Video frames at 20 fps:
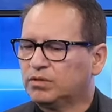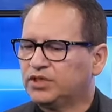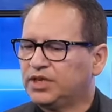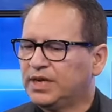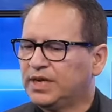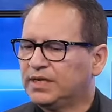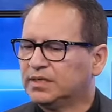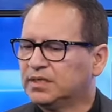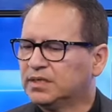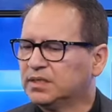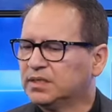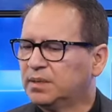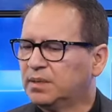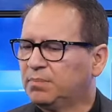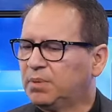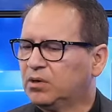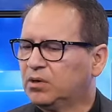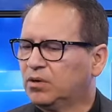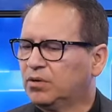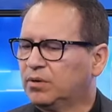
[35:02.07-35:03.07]
the chances that
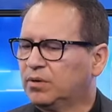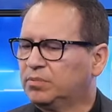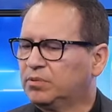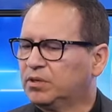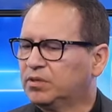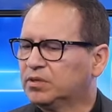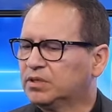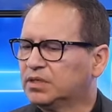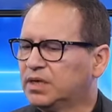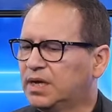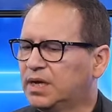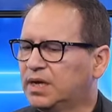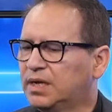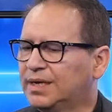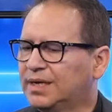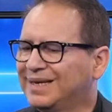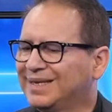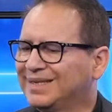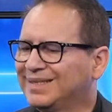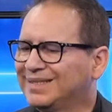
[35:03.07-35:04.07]
Bitcoin crypto does
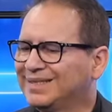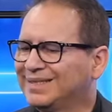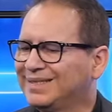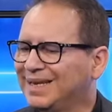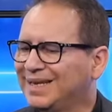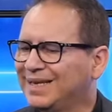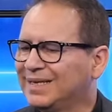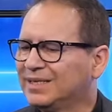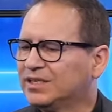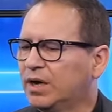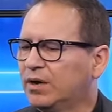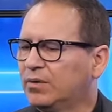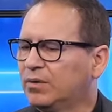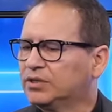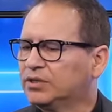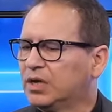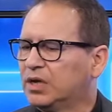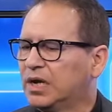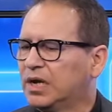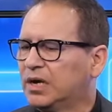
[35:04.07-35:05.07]
not exist when I
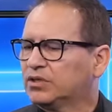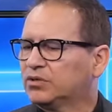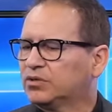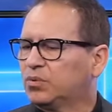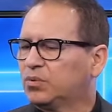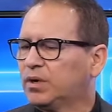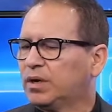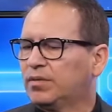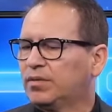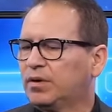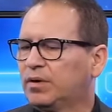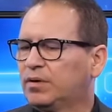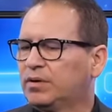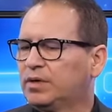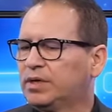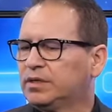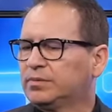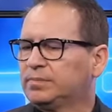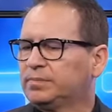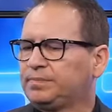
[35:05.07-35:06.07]
retire in 20 to 30
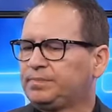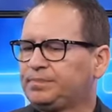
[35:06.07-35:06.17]
years?